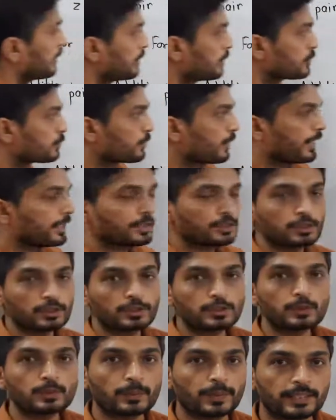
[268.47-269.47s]
So addition
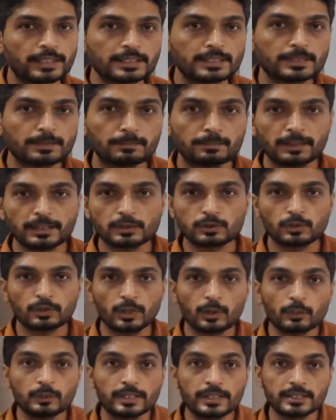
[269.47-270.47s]
is very simple. So
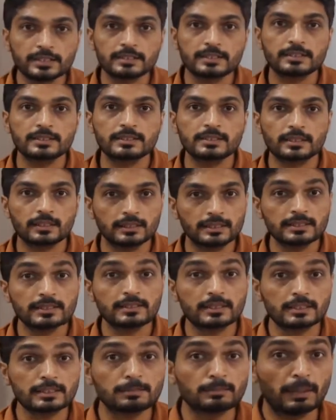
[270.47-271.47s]
now let us
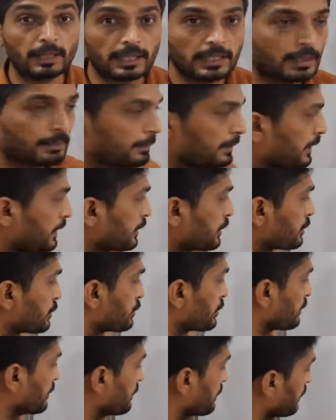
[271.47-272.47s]
discuss
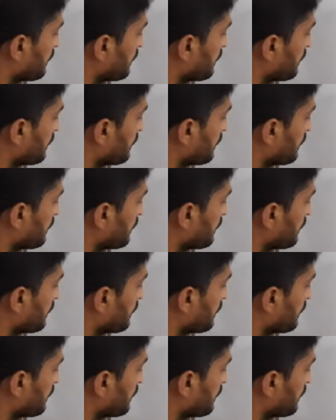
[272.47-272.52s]
multiplication.